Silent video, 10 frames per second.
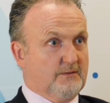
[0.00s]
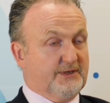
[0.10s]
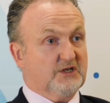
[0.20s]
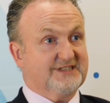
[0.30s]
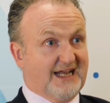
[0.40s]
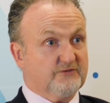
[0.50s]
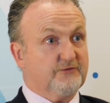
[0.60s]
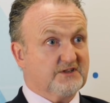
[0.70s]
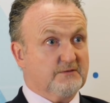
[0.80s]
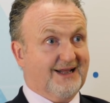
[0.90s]
because that
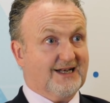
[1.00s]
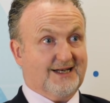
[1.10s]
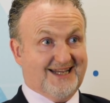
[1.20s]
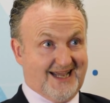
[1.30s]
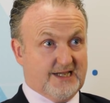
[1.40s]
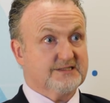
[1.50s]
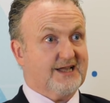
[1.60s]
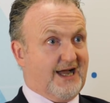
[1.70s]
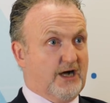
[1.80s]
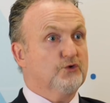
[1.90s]
fundamentally is
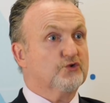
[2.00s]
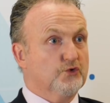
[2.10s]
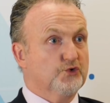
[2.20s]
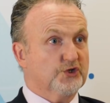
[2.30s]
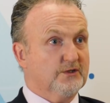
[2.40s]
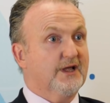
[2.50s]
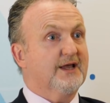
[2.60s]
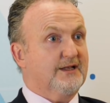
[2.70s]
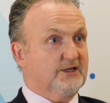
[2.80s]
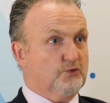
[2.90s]
how crucial
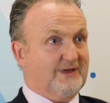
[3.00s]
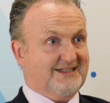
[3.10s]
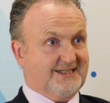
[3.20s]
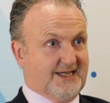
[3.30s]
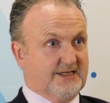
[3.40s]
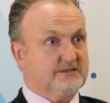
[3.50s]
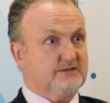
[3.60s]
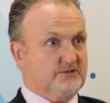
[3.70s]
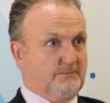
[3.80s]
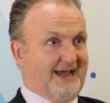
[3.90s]
liquidity is
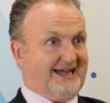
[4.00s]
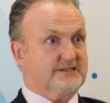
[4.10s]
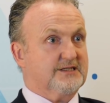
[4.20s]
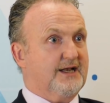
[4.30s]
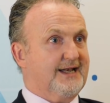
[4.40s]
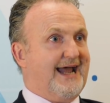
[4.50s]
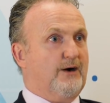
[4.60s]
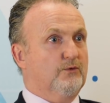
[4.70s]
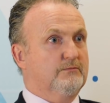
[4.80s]
to banks now.